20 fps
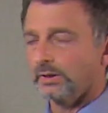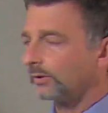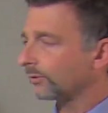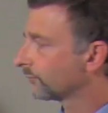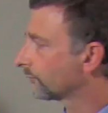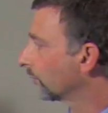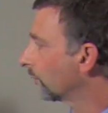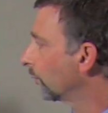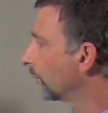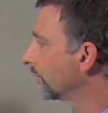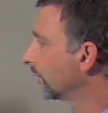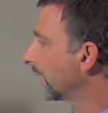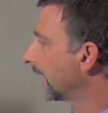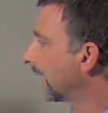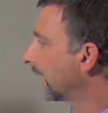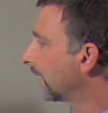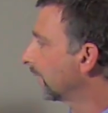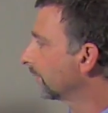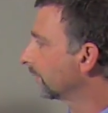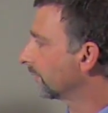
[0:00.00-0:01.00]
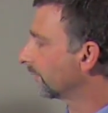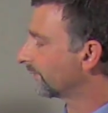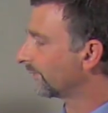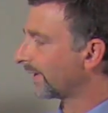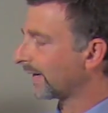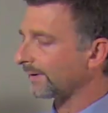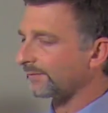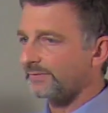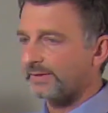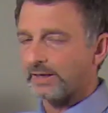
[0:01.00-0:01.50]
So when you add the
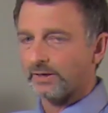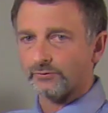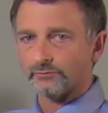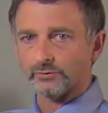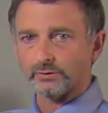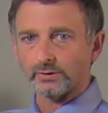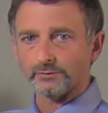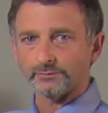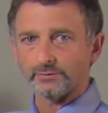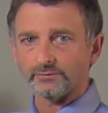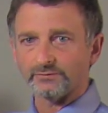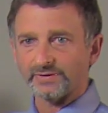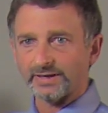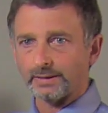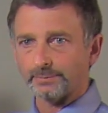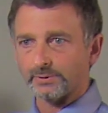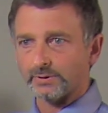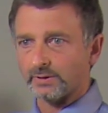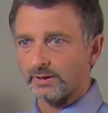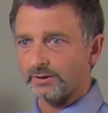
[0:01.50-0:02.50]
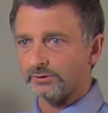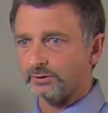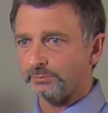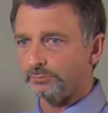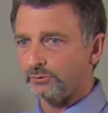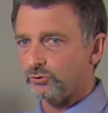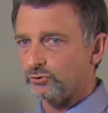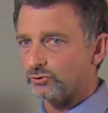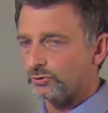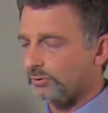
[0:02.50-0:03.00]
$5,000 of your family
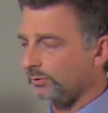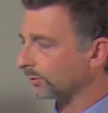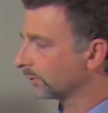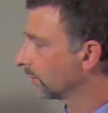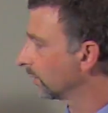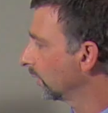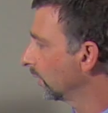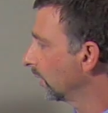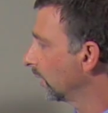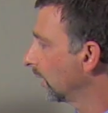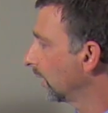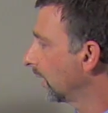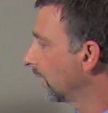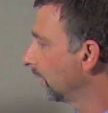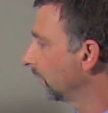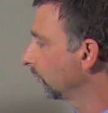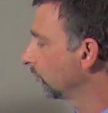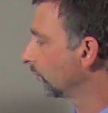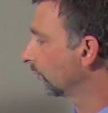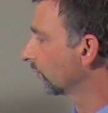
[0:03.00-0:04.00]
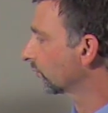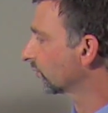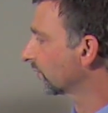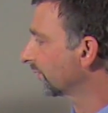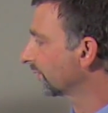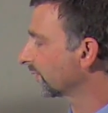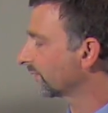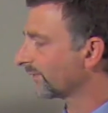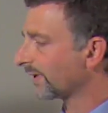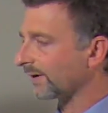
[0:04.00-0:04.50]
contribution to the
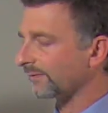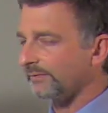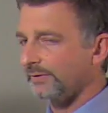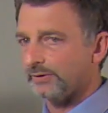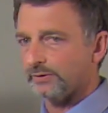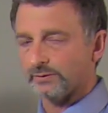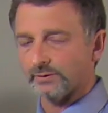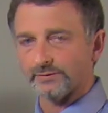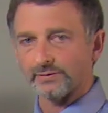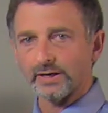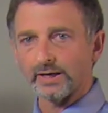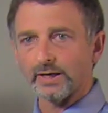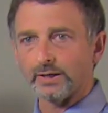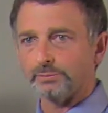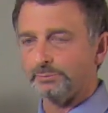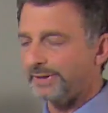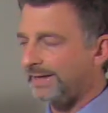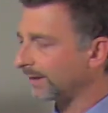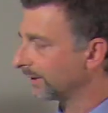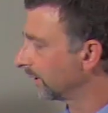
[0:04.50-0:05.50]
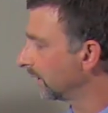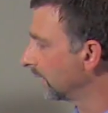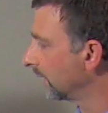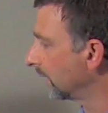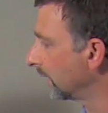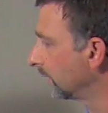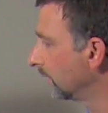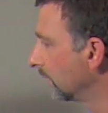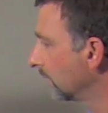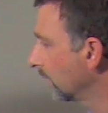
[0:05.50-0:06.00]
$7,500 of the unmet
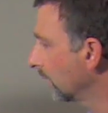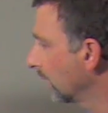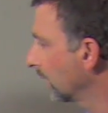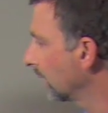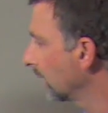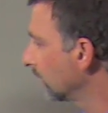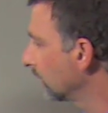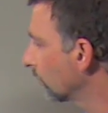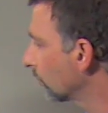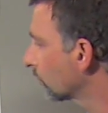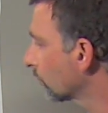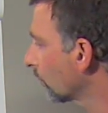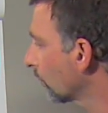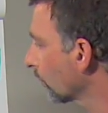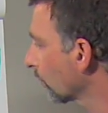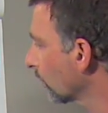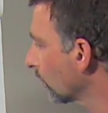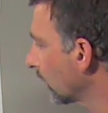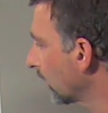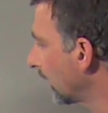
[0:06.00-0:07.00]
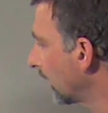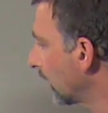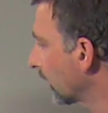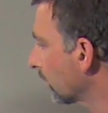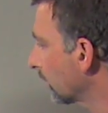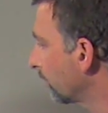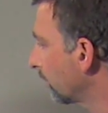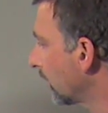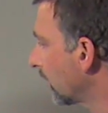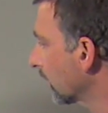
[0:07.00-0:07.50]
need, your total
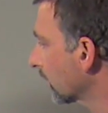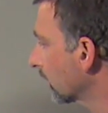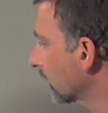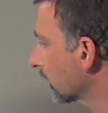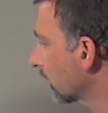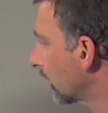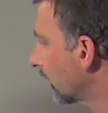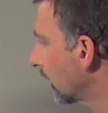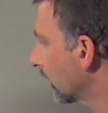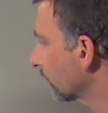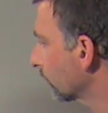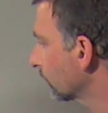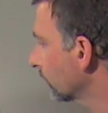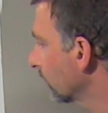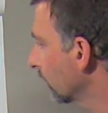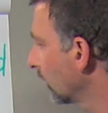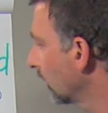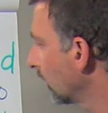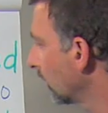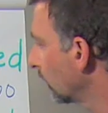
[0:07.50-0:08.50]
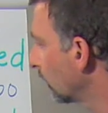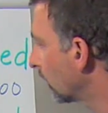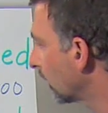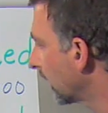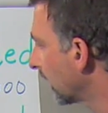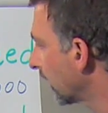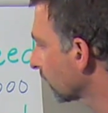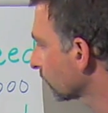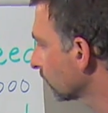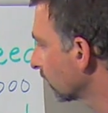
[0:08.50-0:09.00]
out-of-pocket cost will
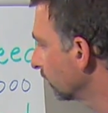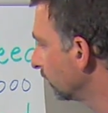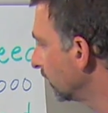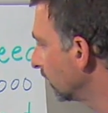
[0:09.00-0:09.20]
actually